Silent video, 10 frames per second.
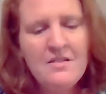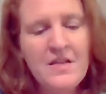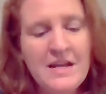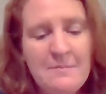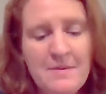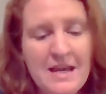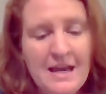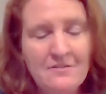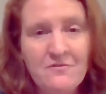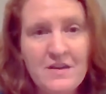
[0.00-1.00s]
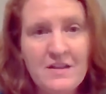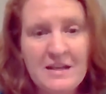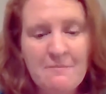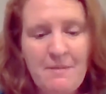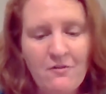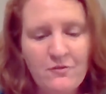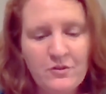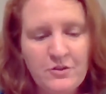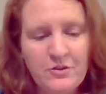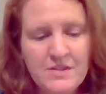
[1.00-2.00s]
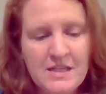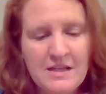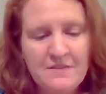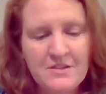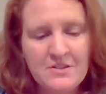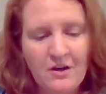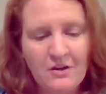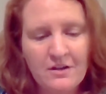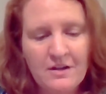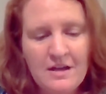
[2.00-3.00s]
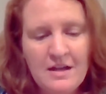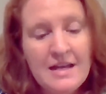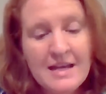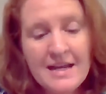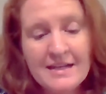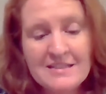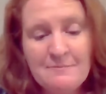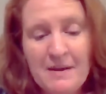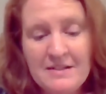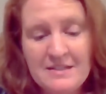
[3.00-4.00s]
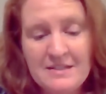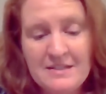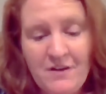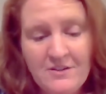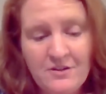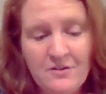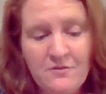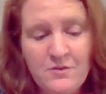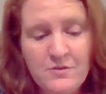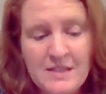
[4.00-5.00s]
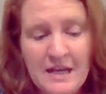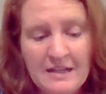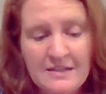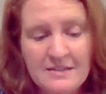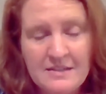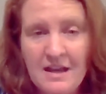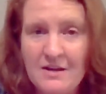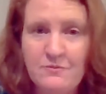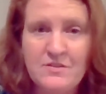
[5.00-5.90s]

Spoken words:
Then he began feeling about for Lucy in the dark. He'd expected to find her in a few seconds and